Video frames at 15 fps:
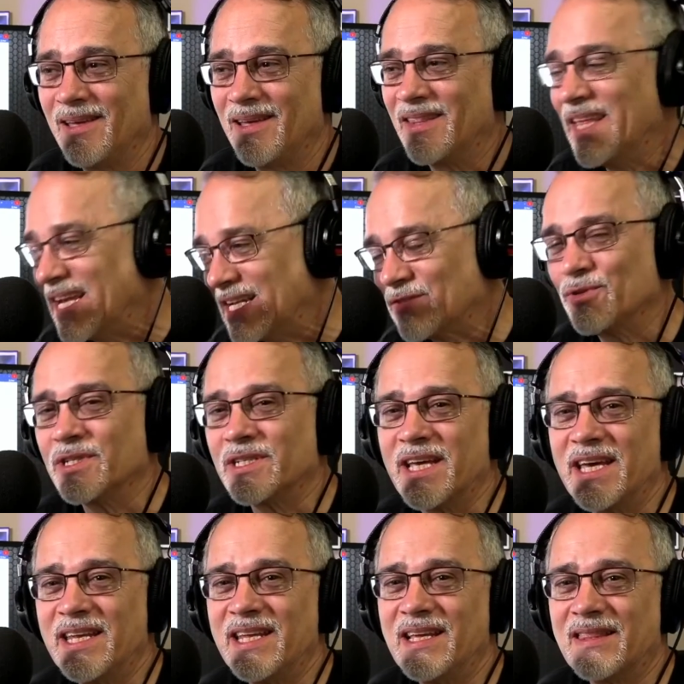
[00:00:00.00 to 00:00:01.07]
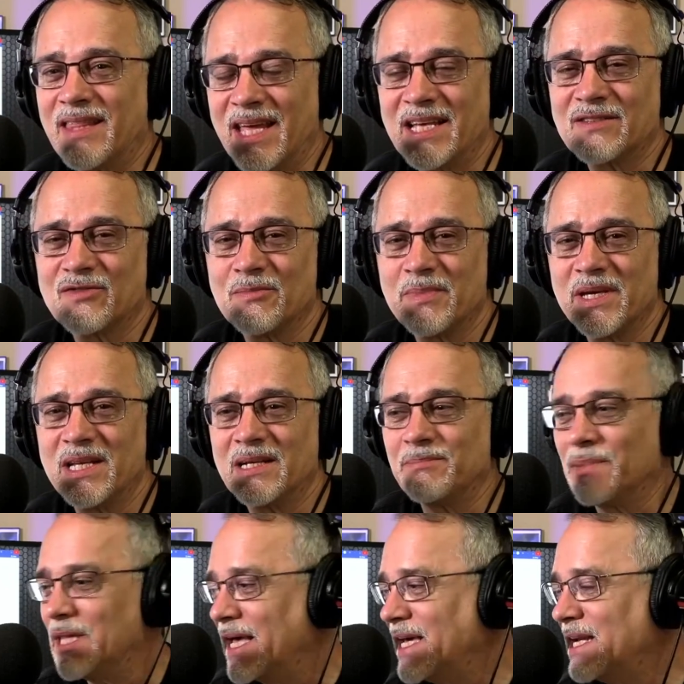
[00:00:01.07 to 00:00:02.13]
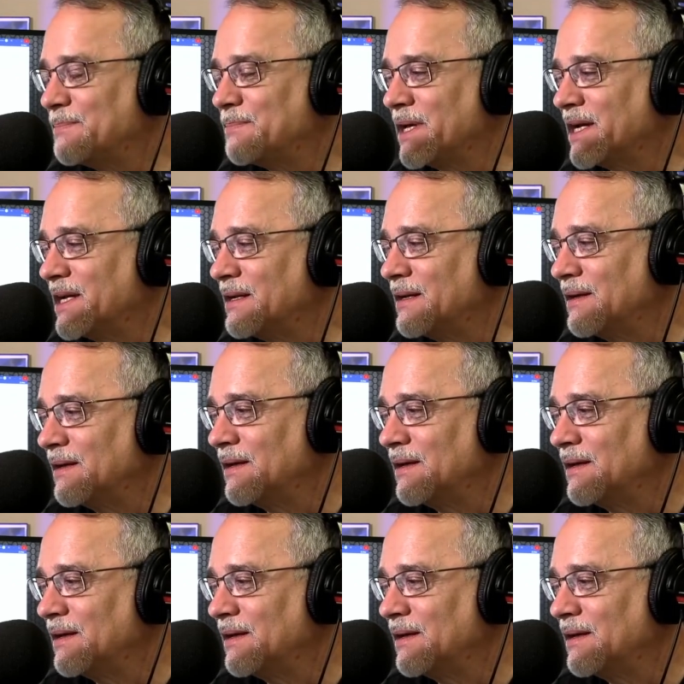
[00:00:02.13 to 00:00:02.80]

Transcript: Thanks for attending. Thanks for being up late at night.